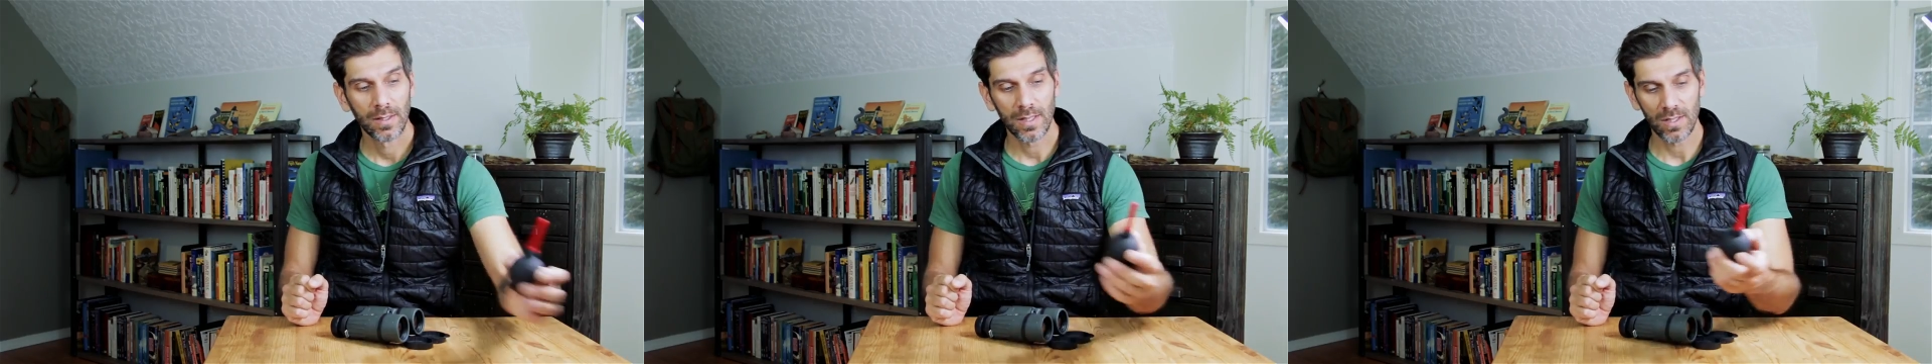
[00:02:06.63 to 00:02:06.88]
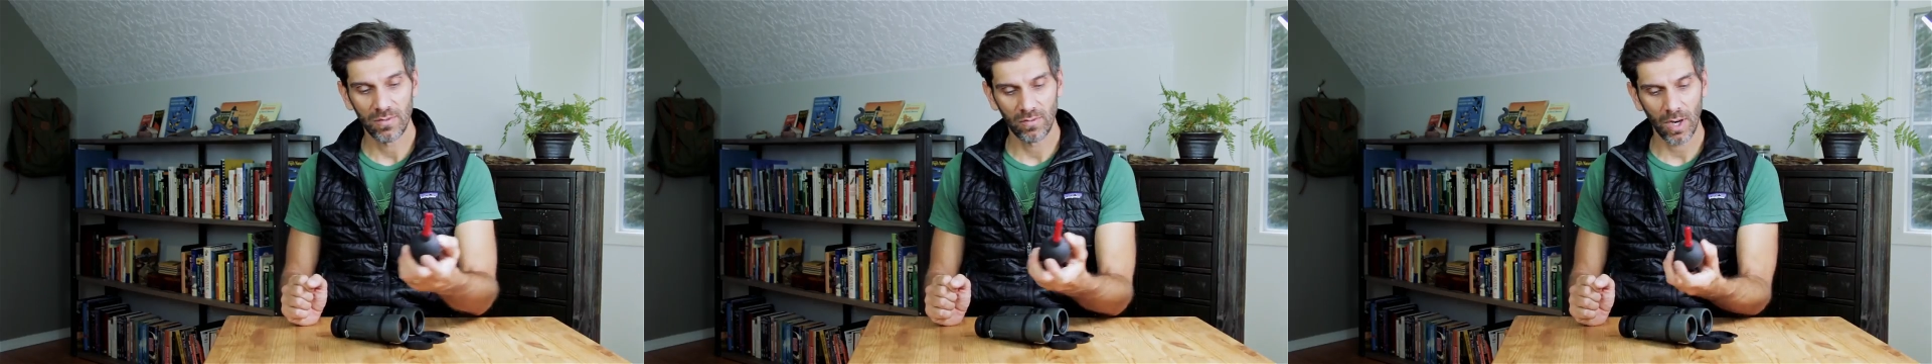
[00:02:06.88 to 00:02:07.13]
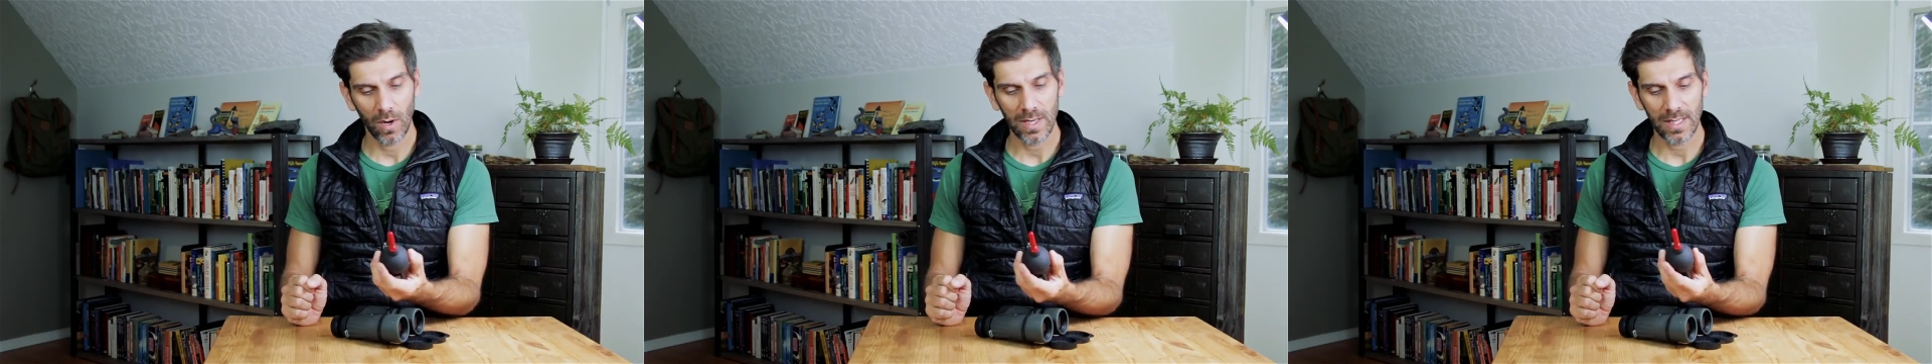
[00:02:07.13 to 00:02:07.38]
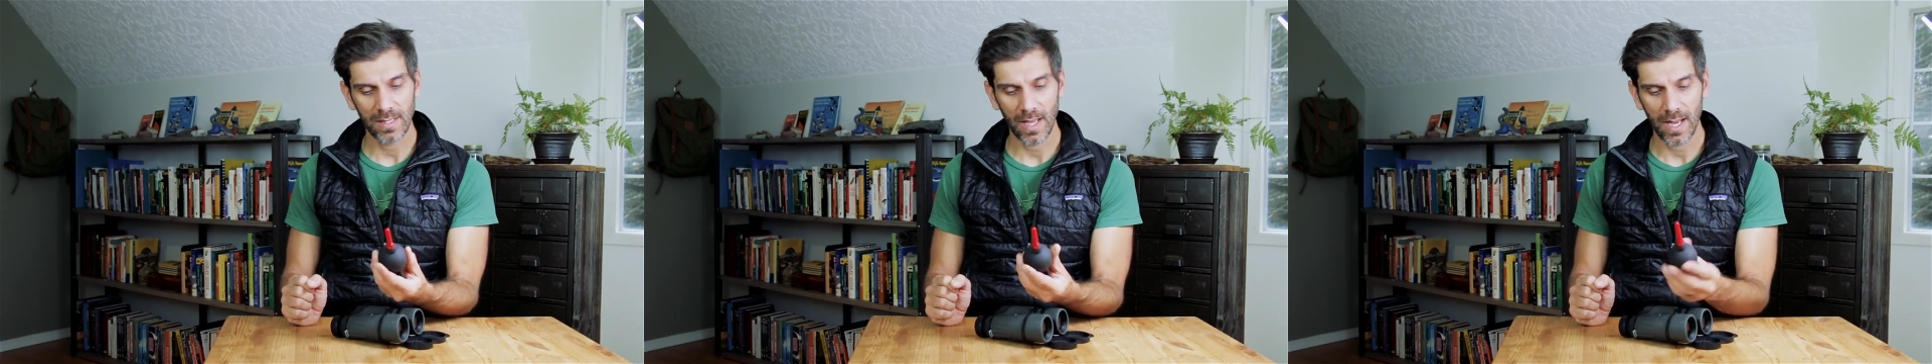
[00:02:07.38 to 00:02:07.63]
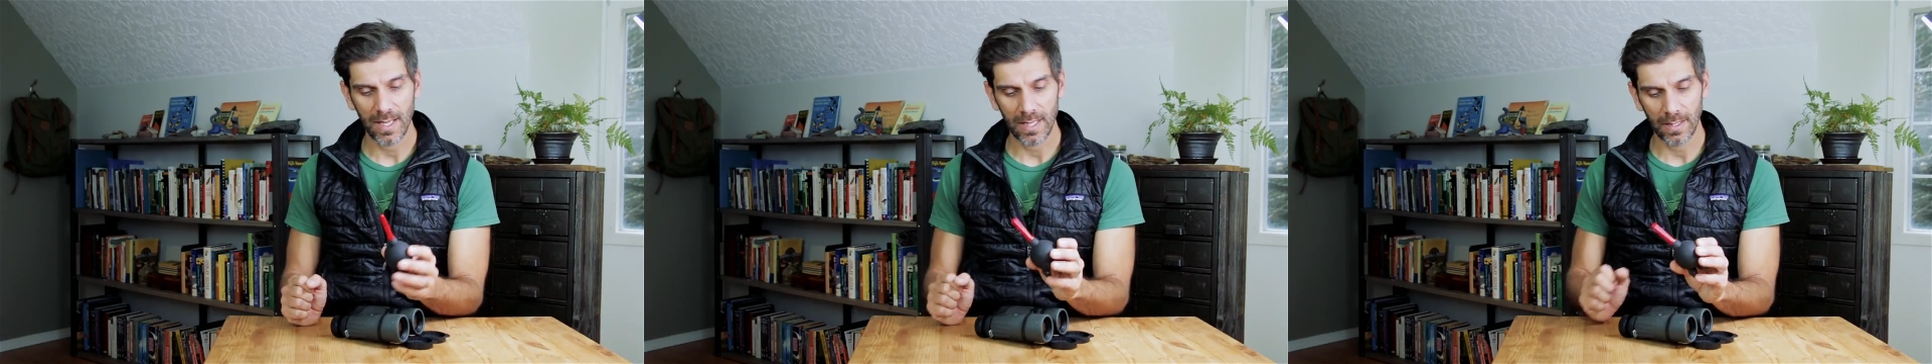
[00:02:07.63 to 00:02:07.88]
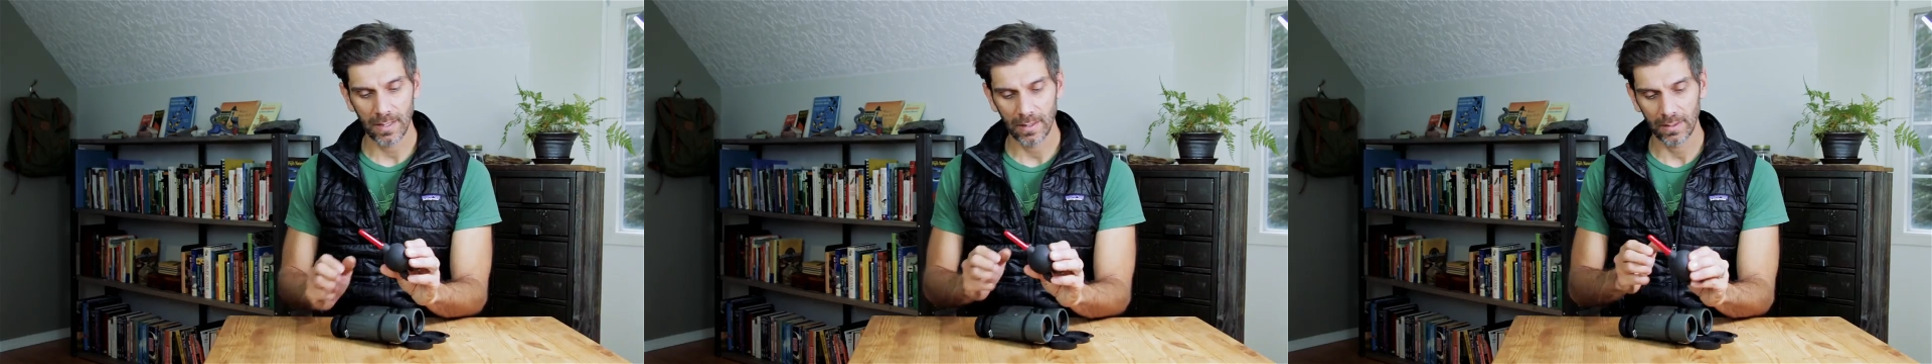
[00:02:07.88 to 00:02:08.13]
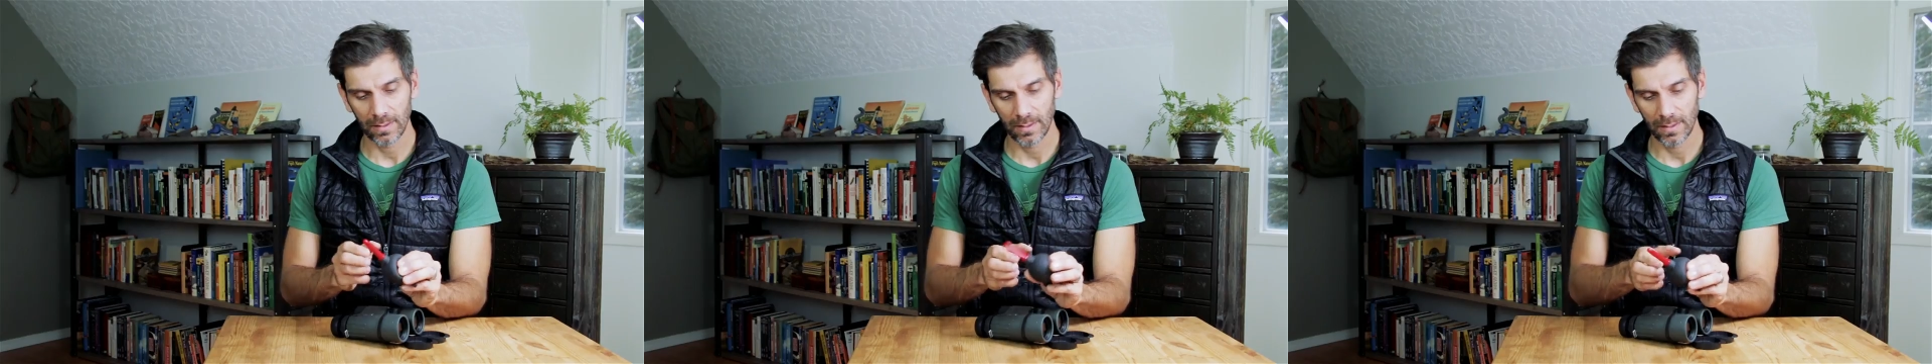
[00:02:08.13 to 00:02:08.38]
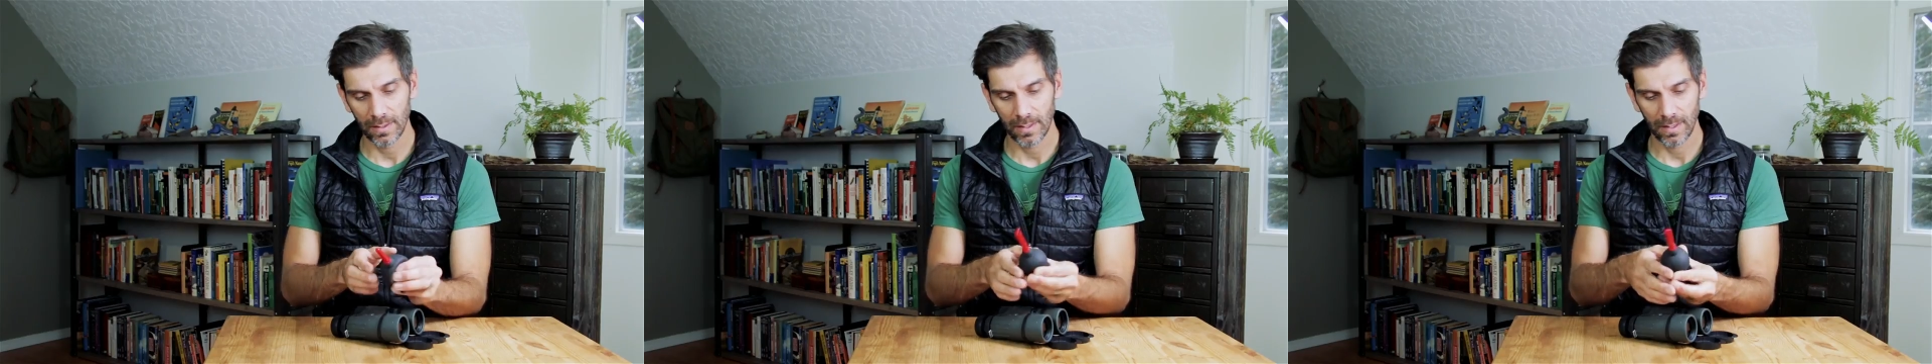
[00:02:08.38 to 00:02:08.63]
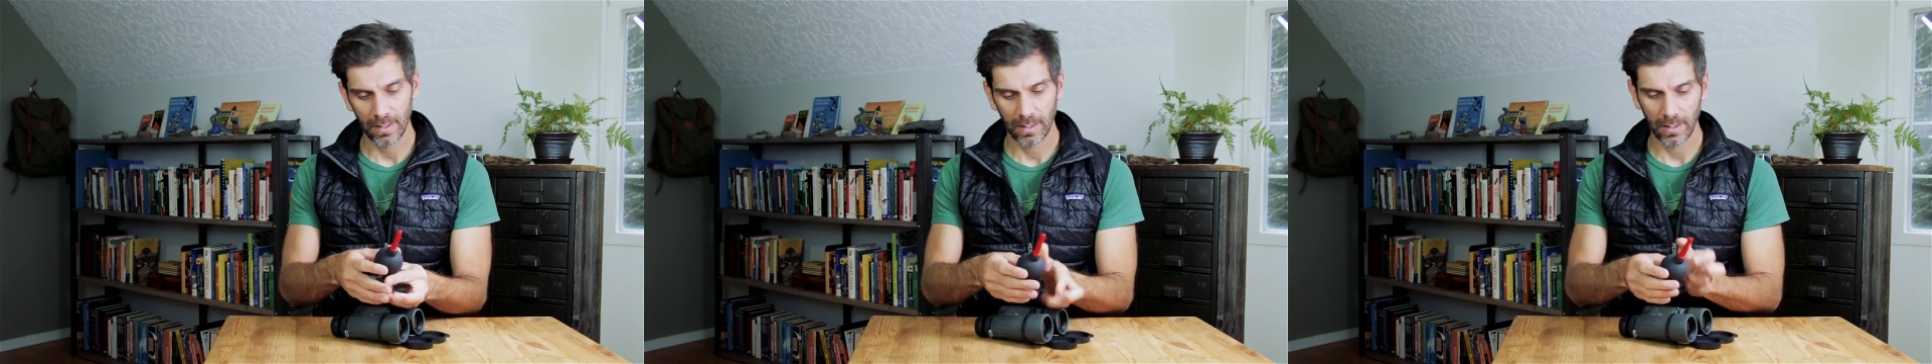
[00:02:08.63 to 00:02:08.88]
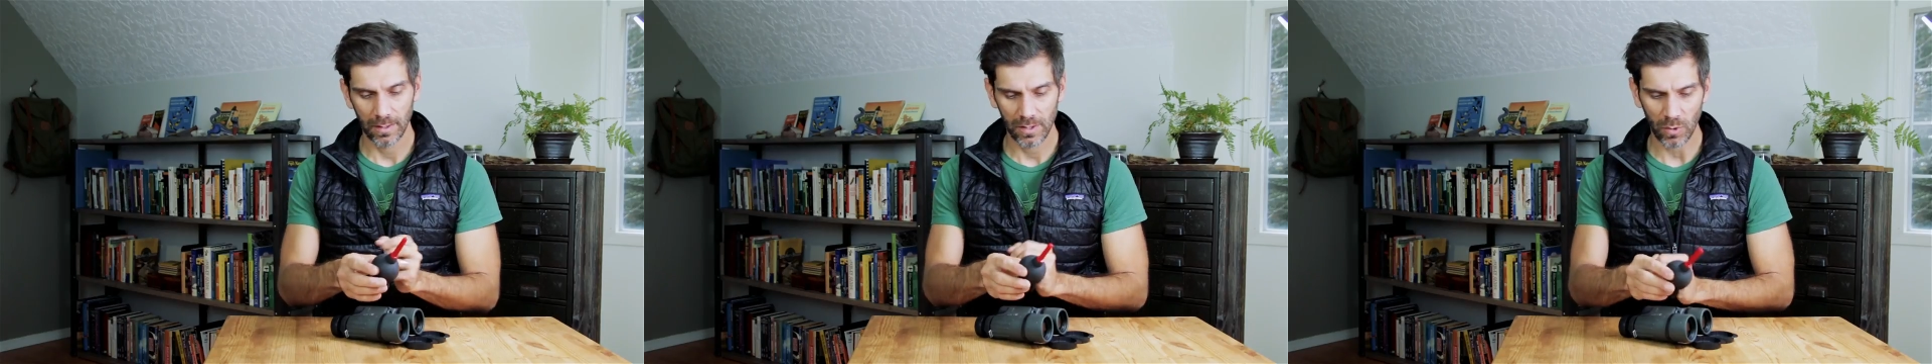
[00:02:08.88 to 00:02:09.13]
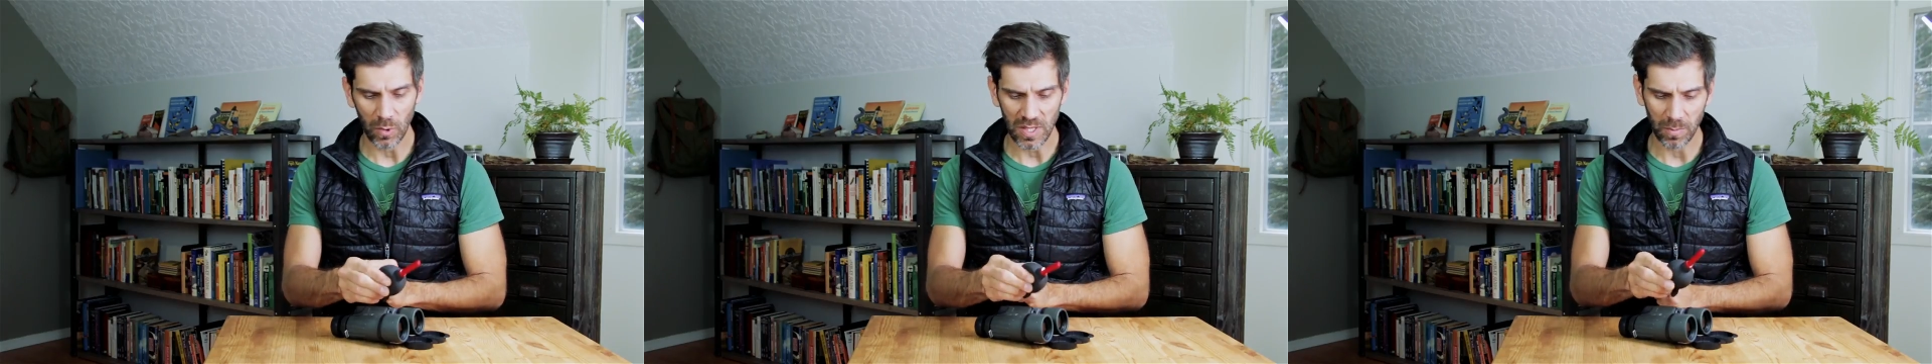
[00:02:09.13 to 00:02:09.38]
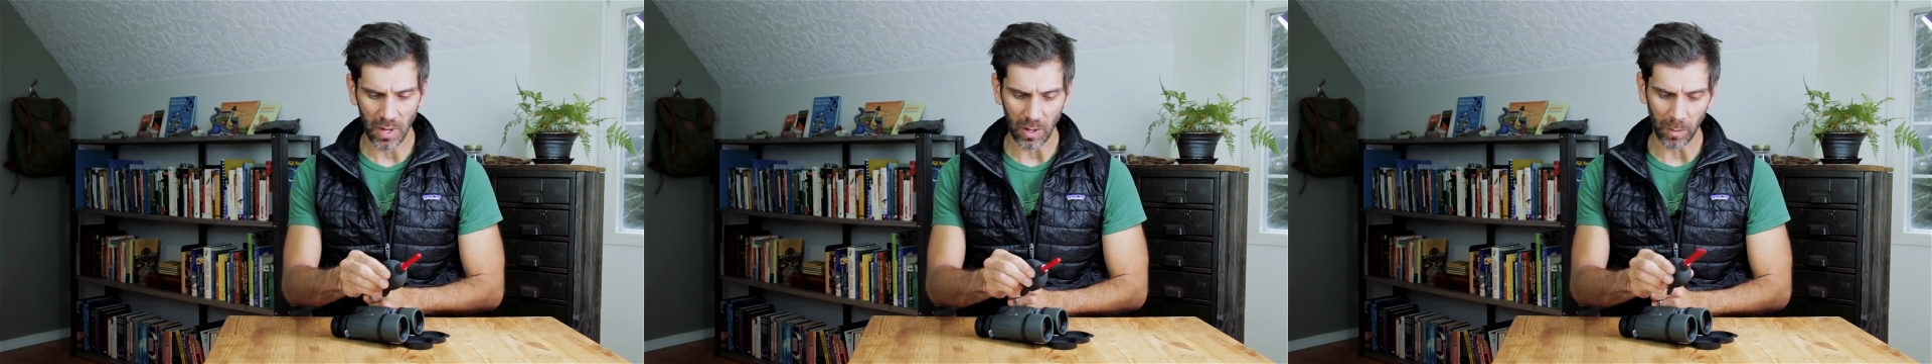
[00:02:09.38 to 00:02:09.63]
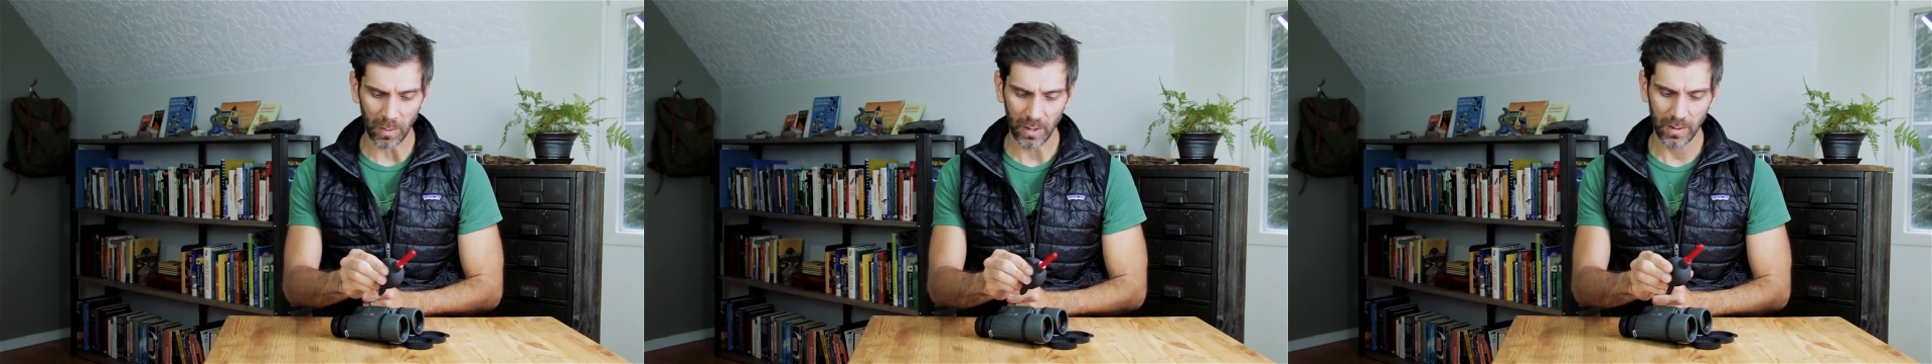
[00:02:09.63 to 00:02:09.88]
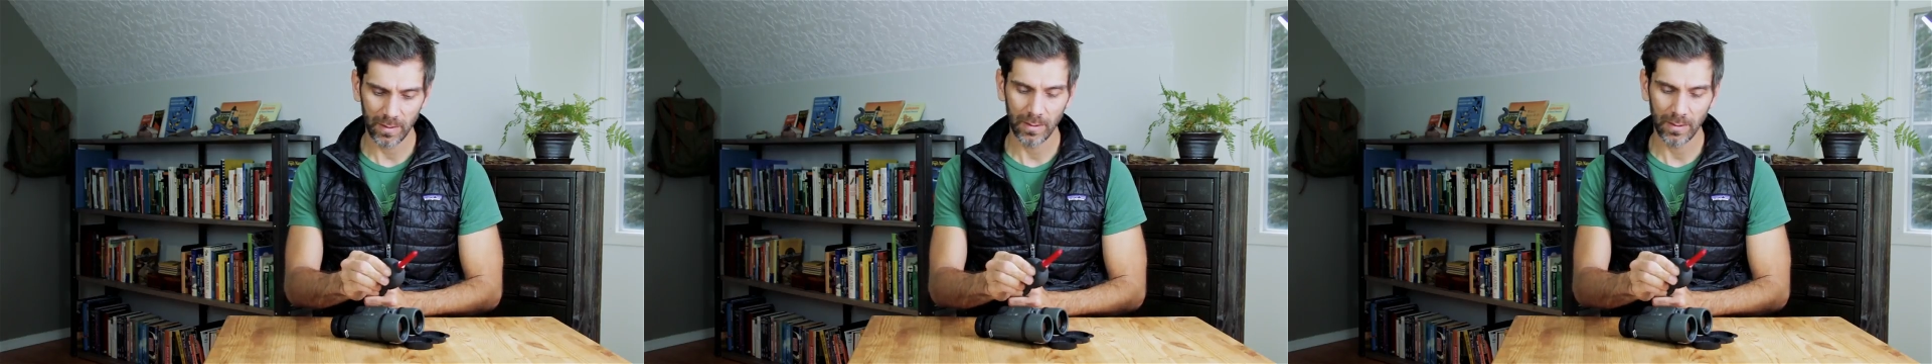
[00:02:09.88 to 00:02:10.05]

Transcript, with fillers: this very exciting squeeze bulb.